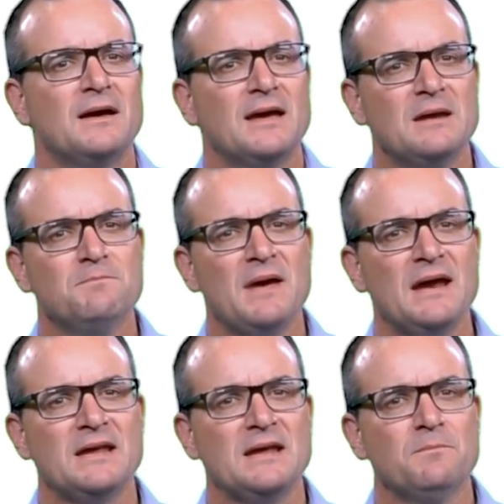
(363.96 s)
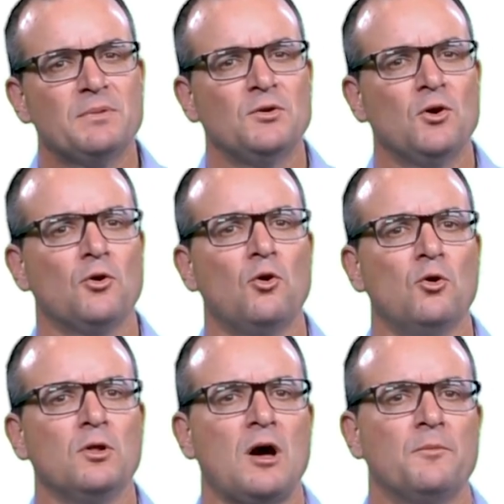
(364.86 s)
In many, but not
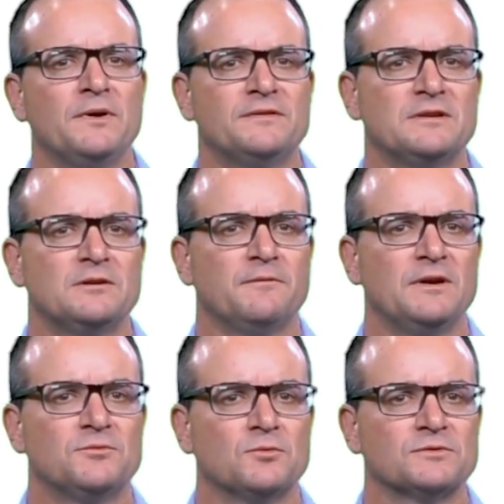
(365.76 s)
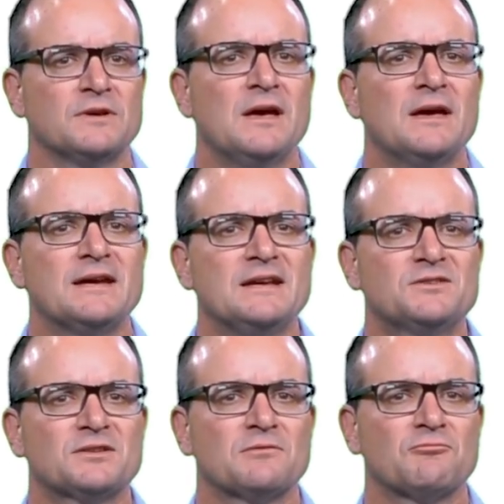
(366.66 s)
all obese individuals,
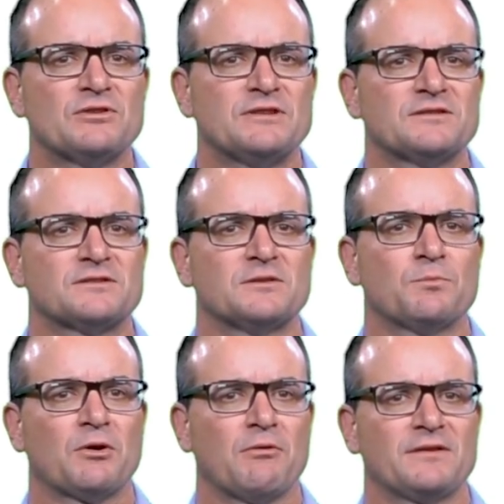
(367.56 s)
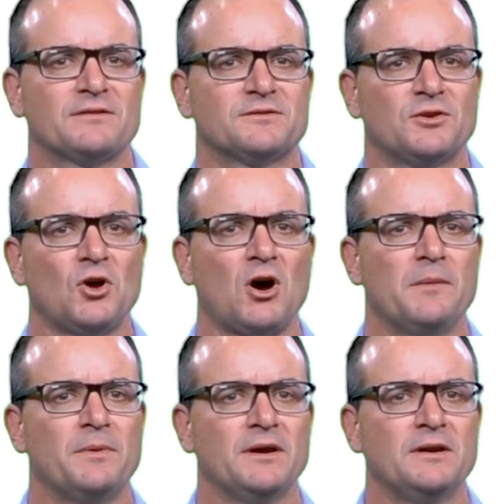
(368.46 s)
insulin resistance progresses to
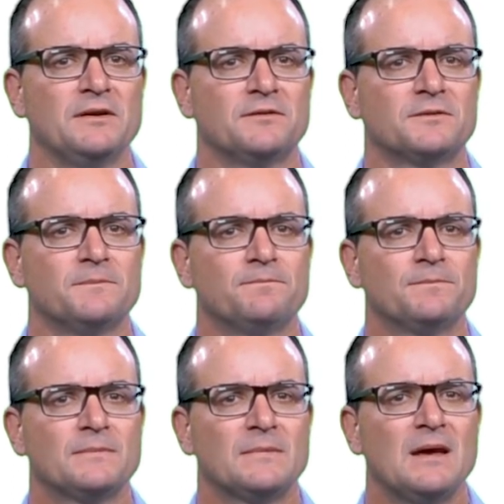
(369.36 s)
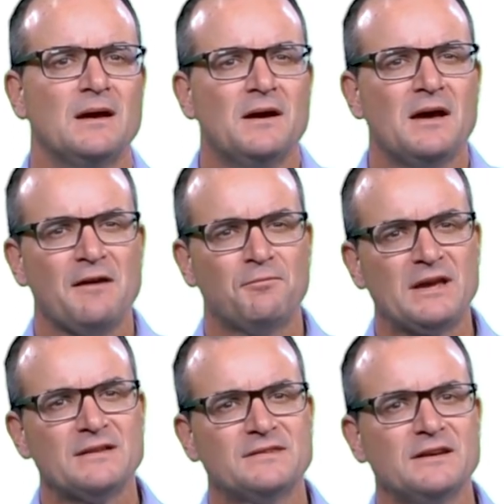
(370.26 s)
diabetes. If we
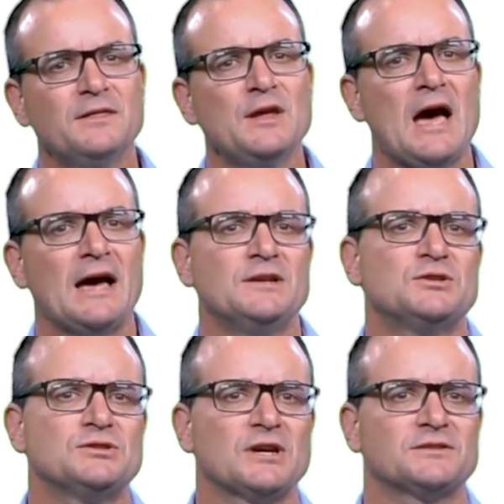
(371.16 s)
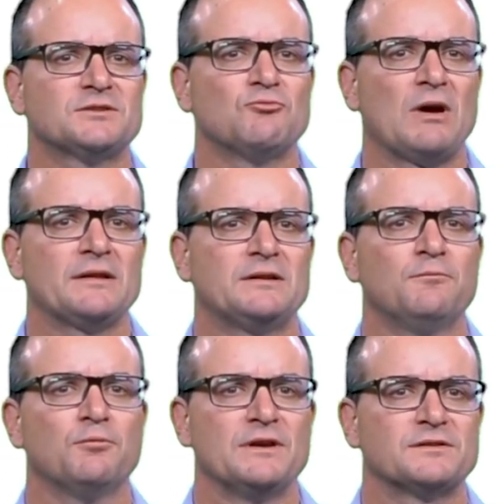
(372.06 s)
consider the age-adjusted
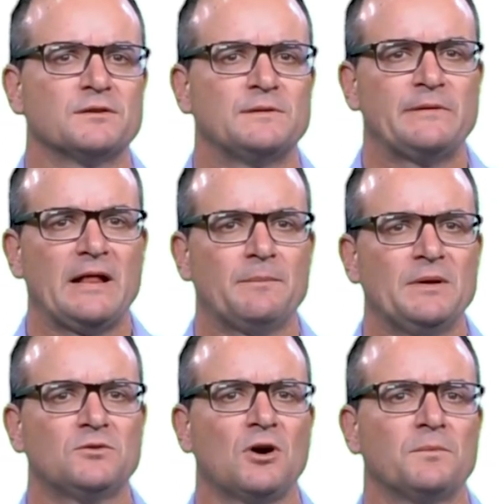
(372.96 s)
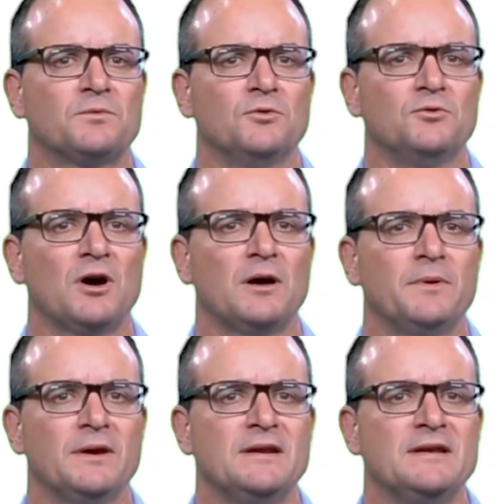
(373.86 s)
relative risk of developing type 2
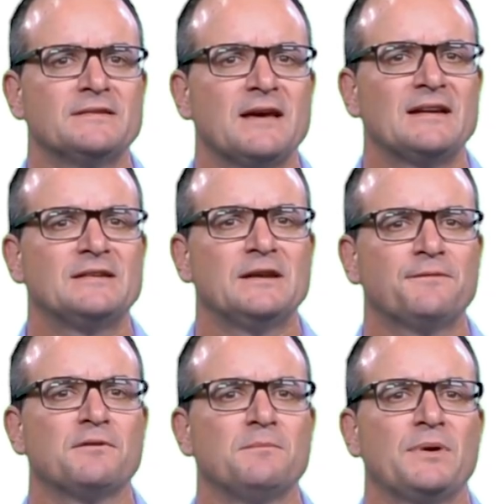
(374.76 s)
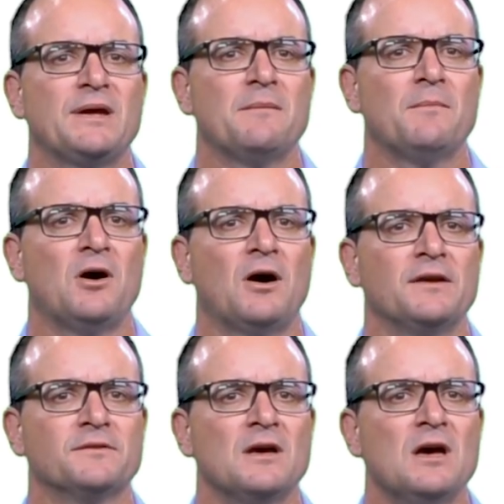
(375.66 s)
diabetes at different
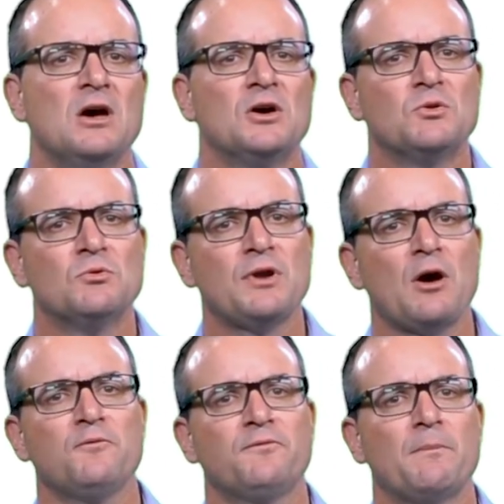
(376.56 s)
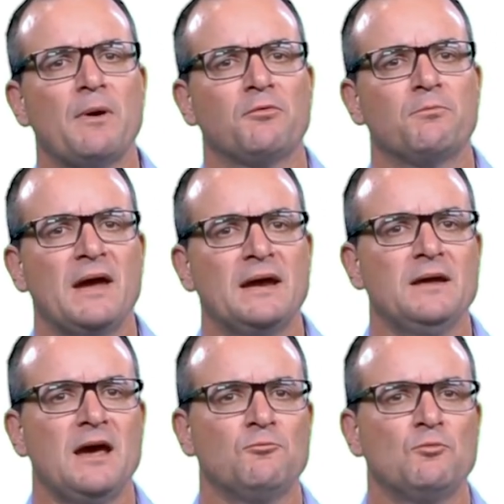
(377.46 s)
BMIs, you'll note for both men
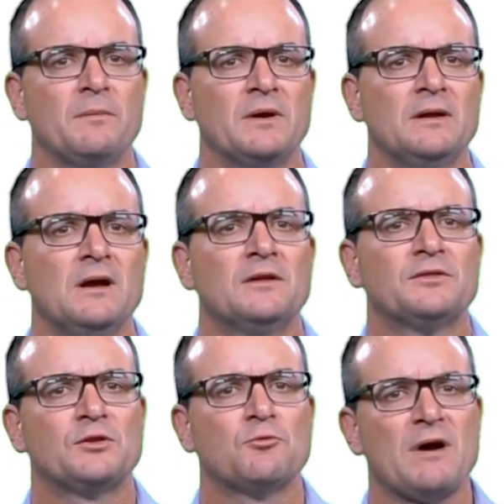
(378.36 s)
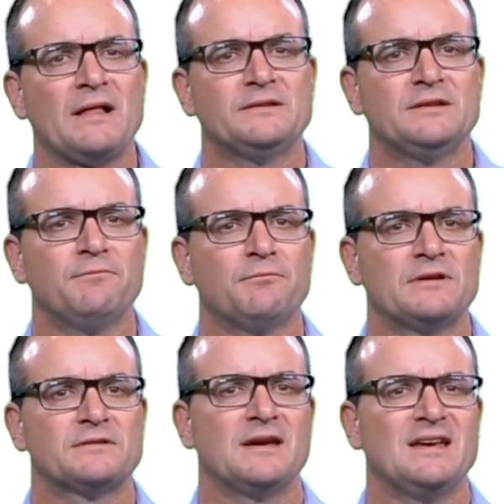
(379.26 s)
and women that the relative
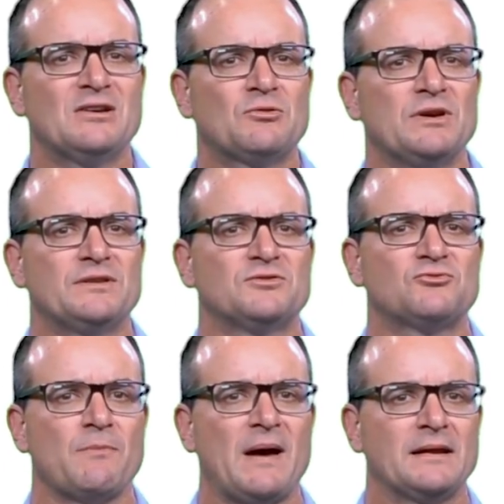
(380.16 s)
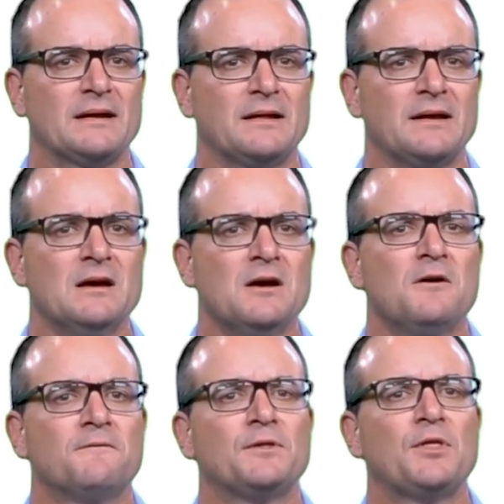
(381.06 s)
risk increases dramatically
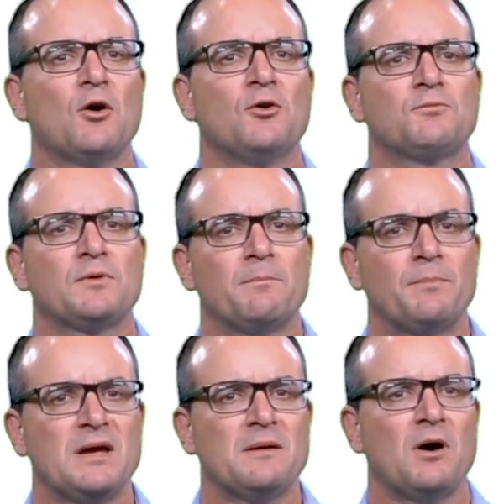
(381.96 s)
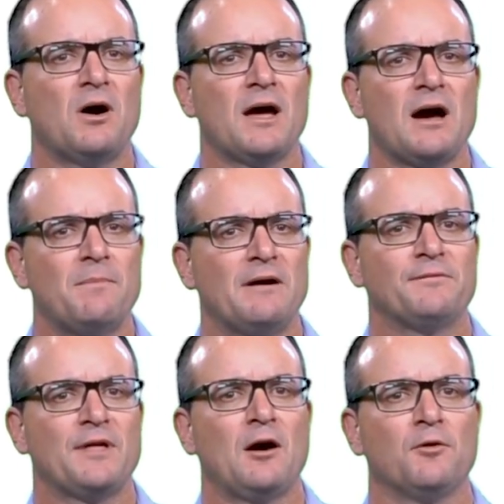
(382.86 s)
for those with a BMI above
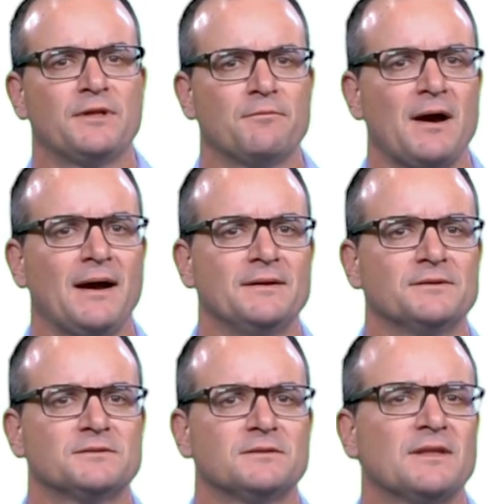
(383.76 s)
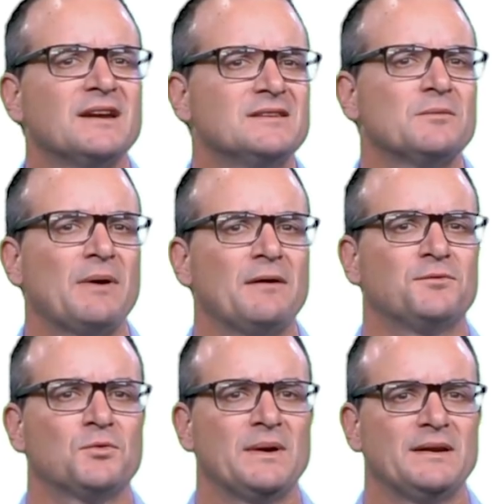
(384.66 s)
the healthy range, that is above
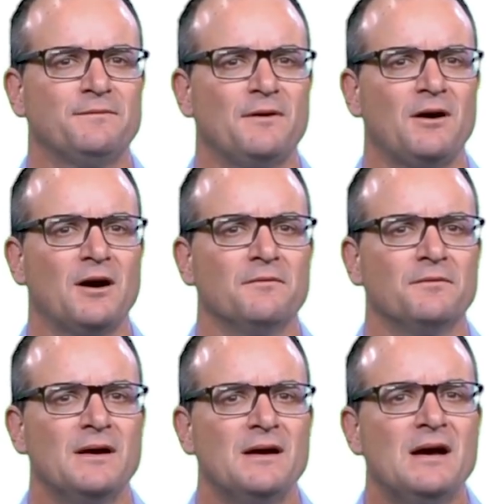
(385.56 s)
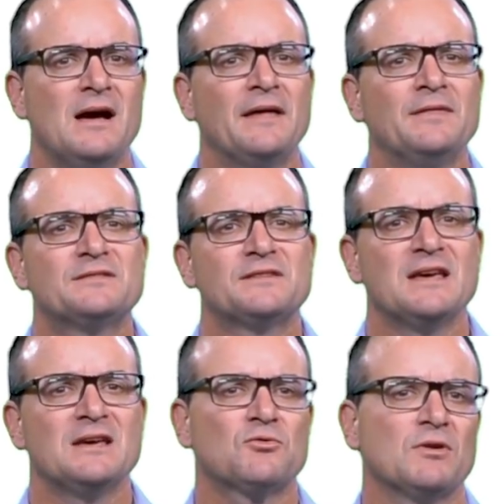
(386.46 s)
25, and this
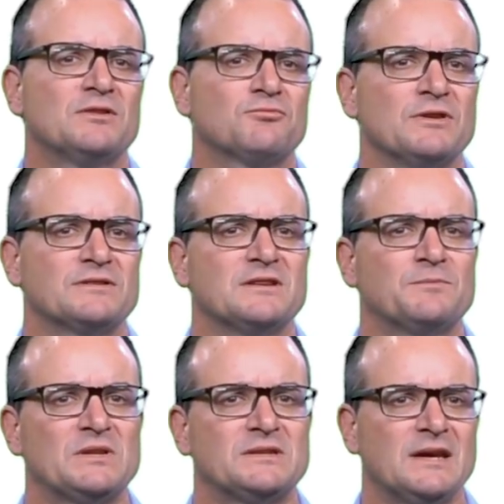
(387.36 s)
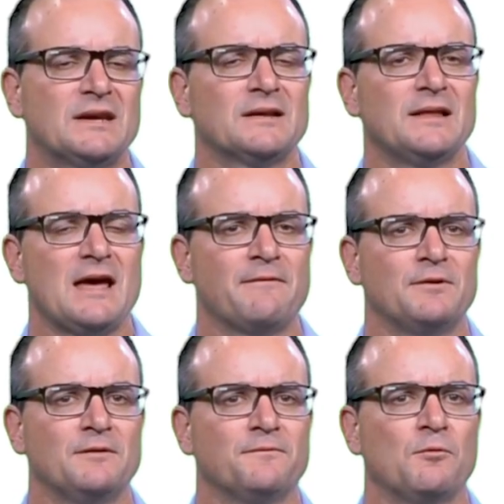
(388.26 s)
increased risk is particularly
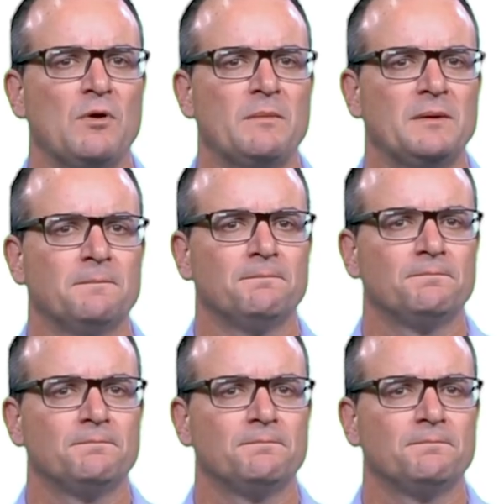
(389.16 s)
evident for women.